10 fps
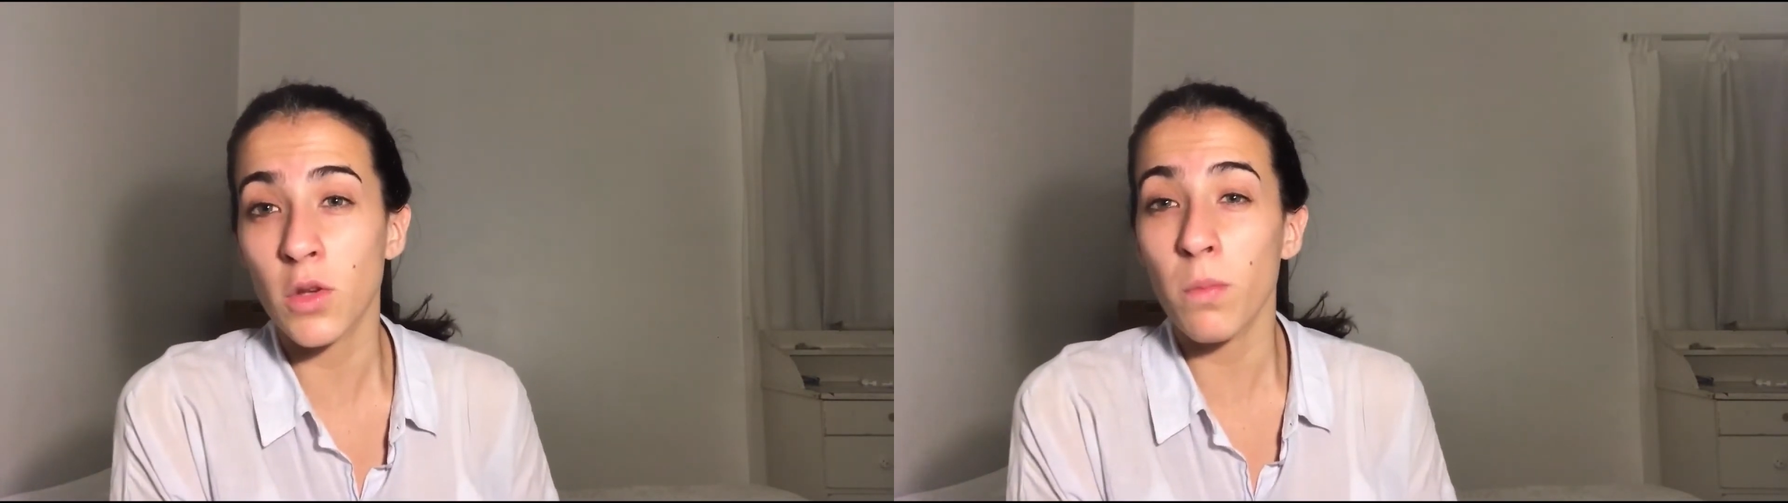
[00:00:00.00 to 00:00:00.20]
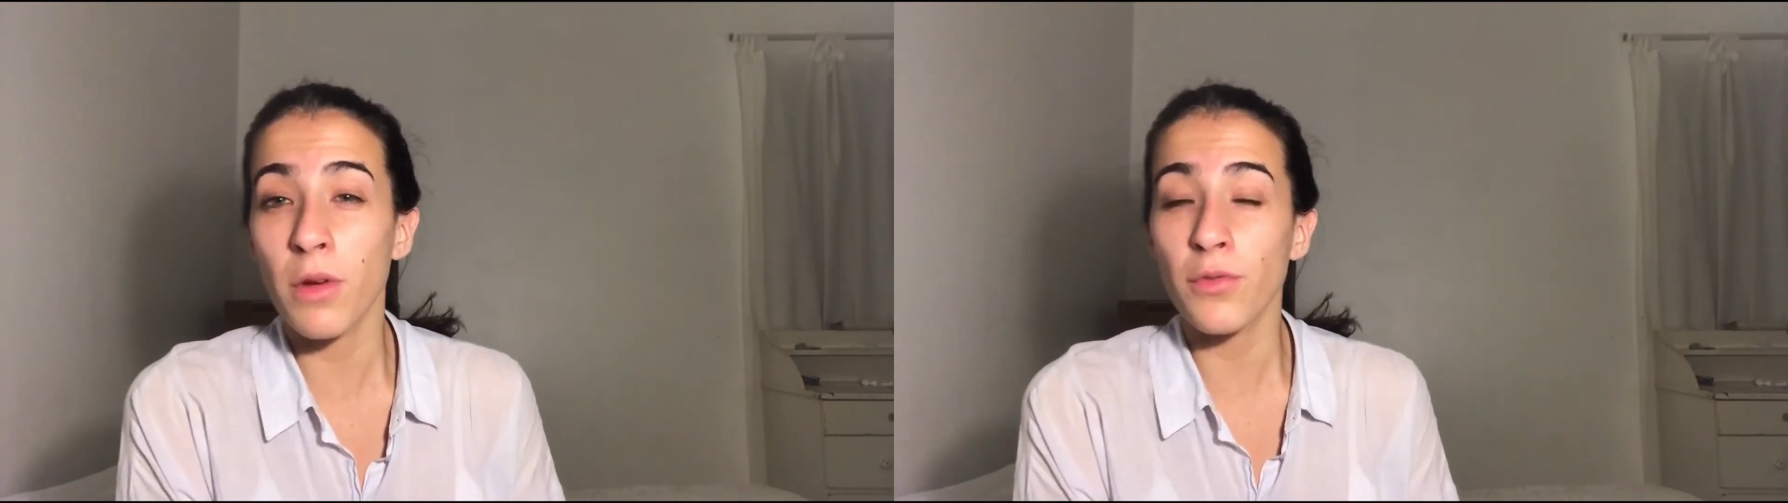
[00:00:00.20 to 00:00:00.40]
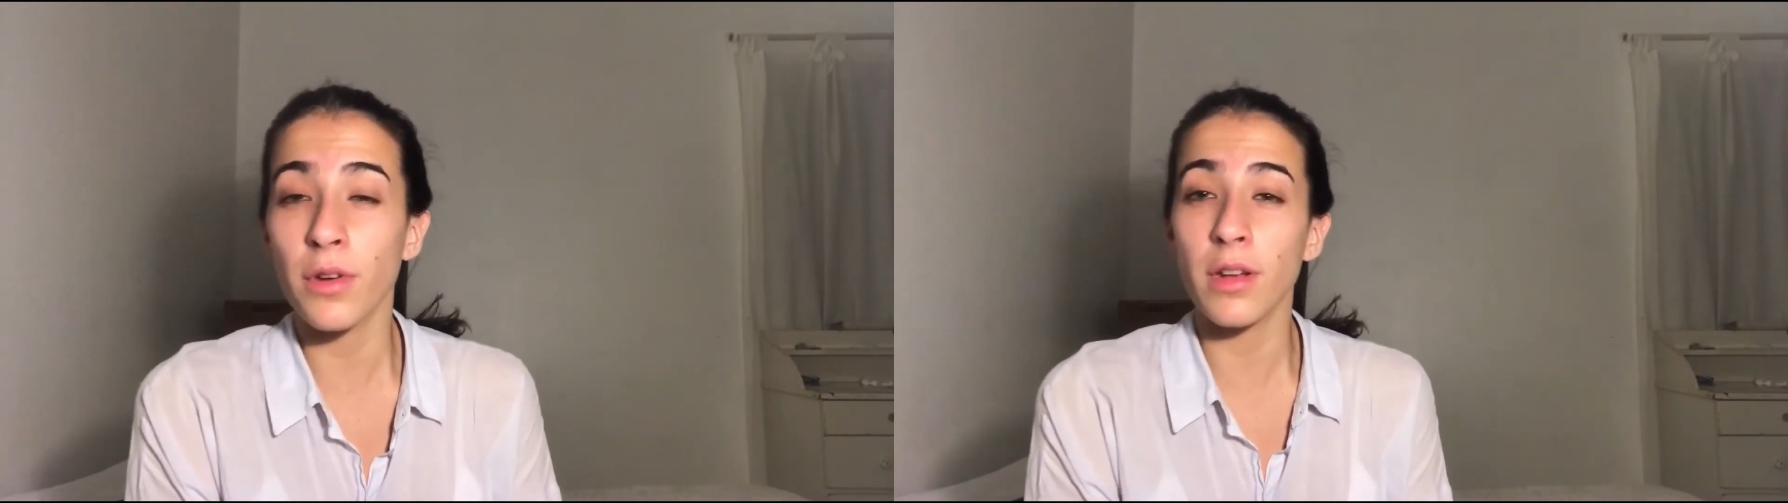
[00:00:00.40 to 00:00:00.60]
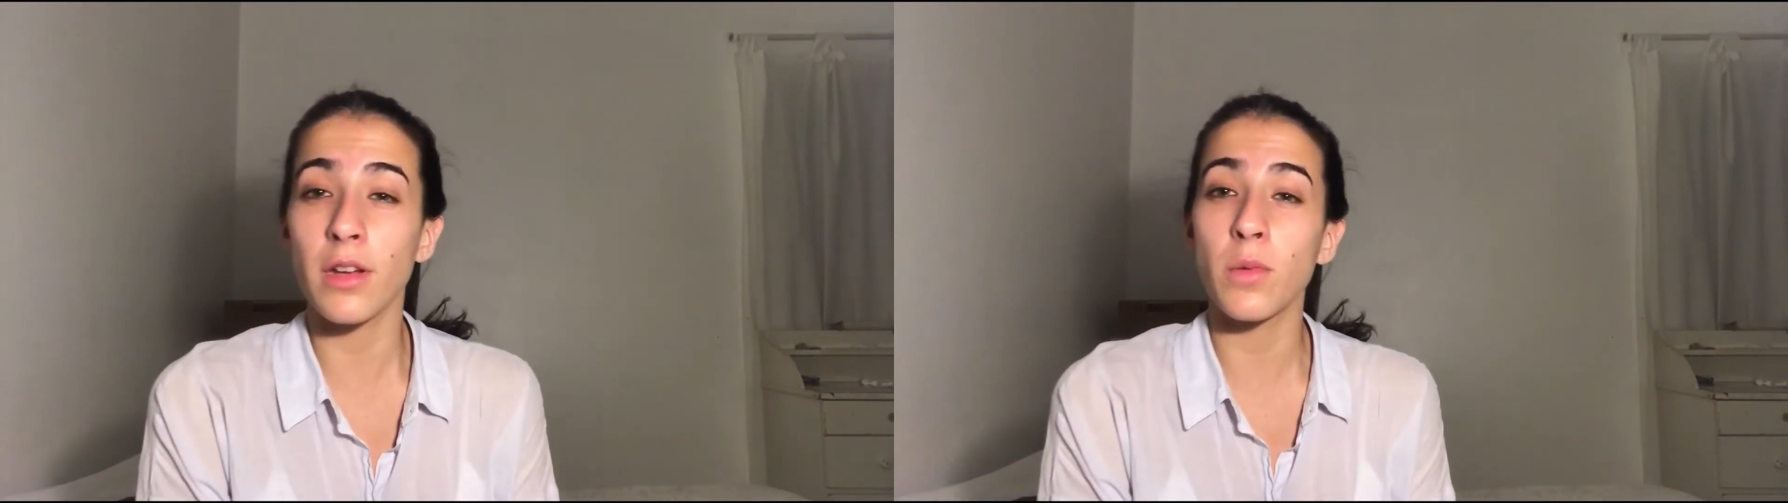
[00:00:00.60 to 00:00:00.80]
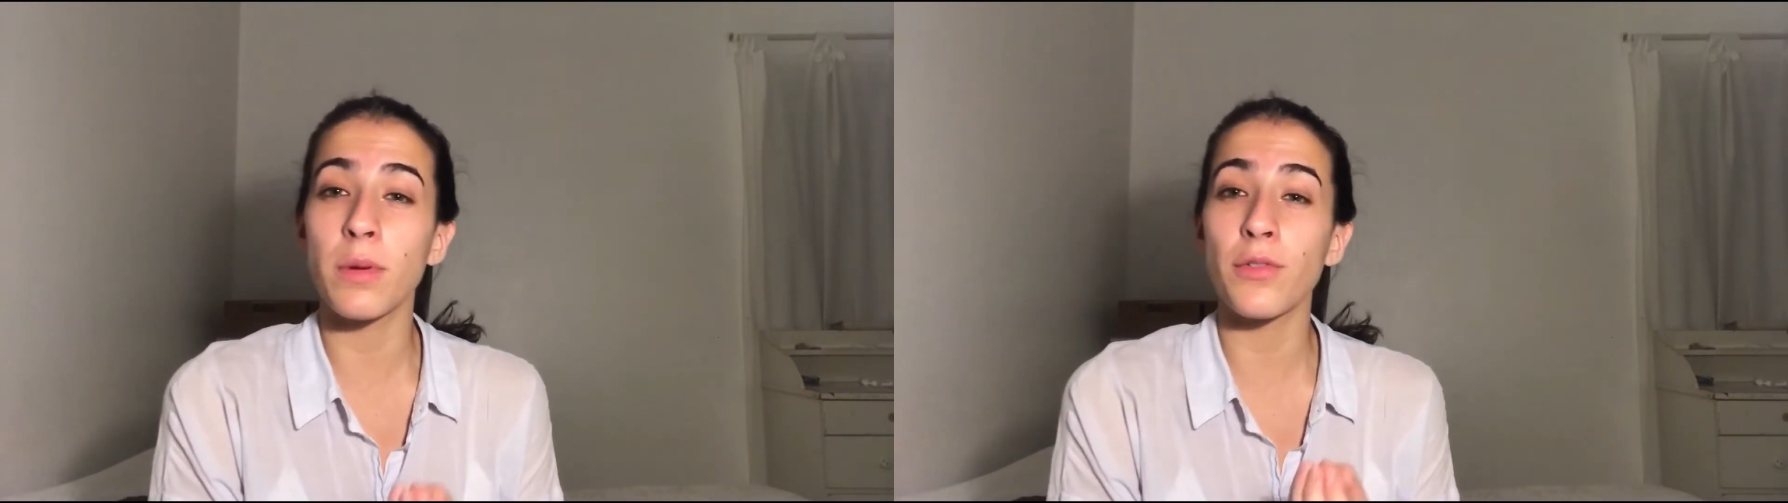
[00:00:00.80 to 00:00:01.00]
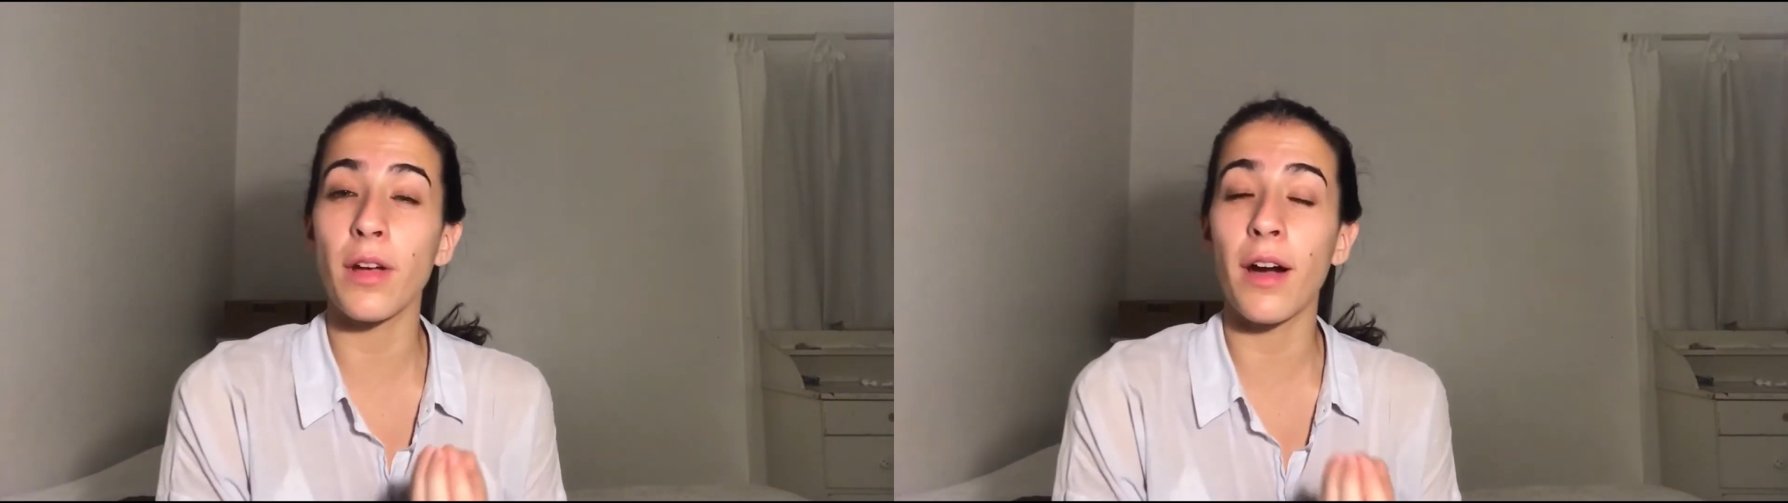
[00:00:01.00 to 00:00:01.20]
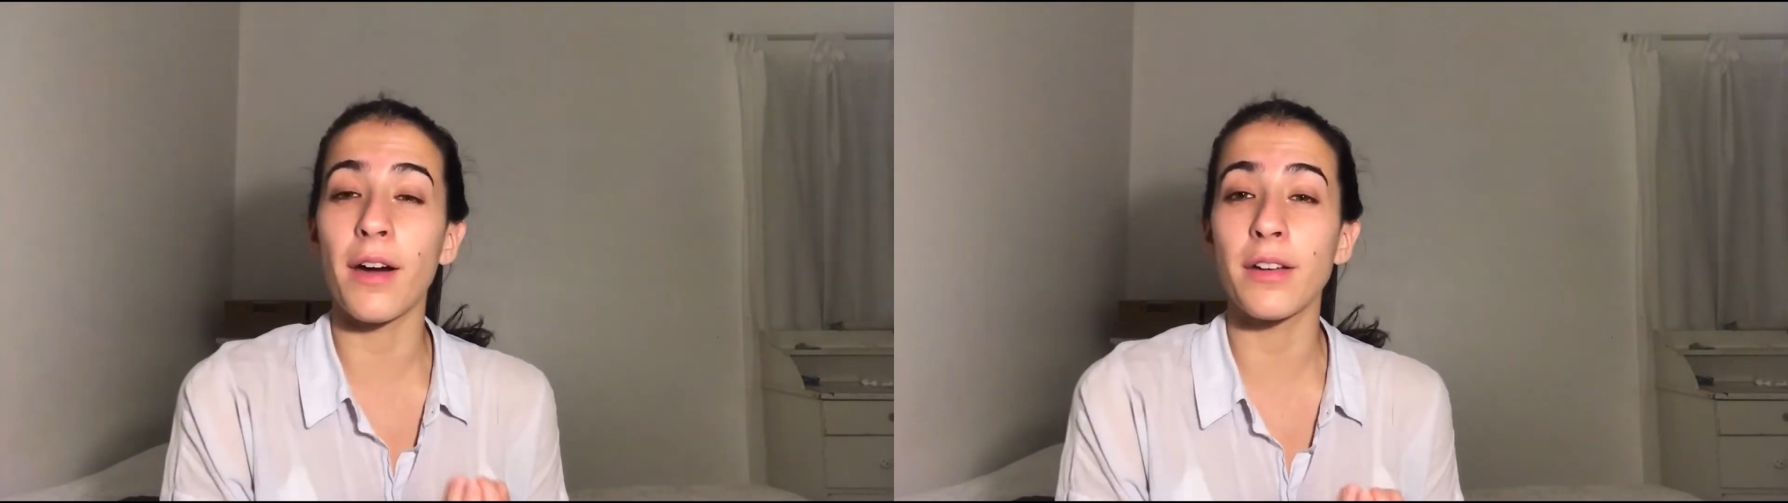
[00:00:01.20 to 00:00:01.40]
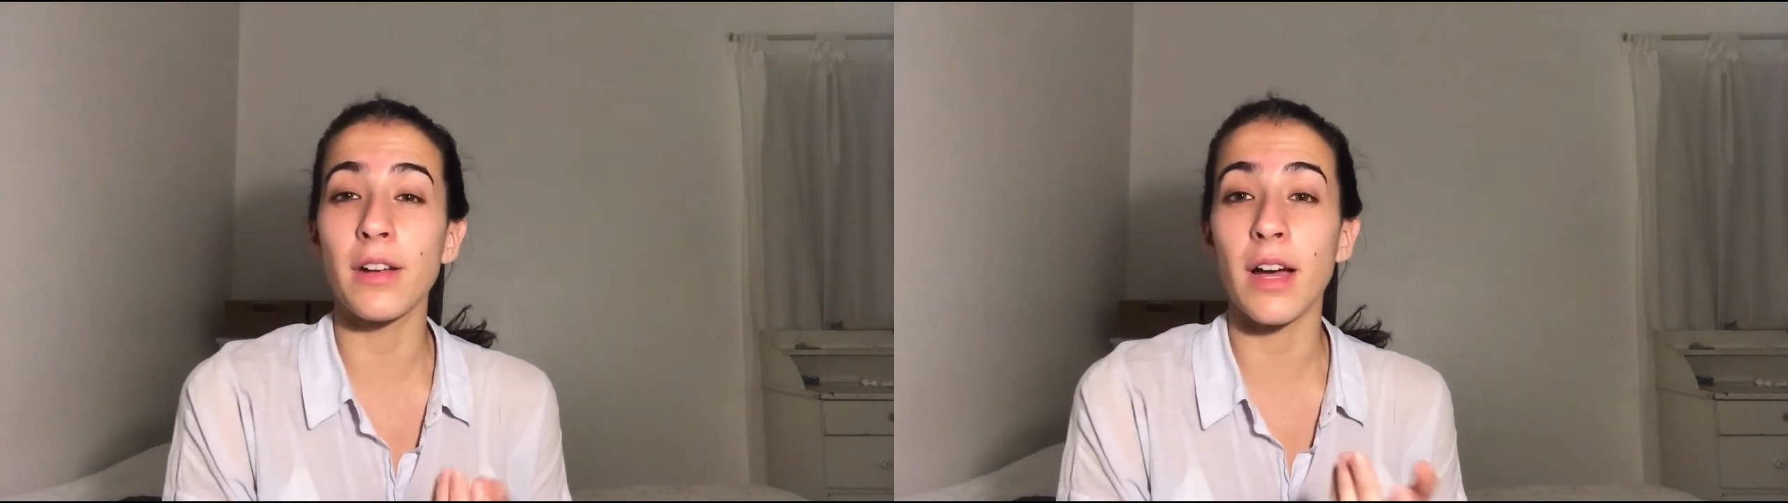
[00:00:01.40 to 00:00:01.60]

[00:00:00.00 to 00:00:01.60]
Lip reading: could be regarded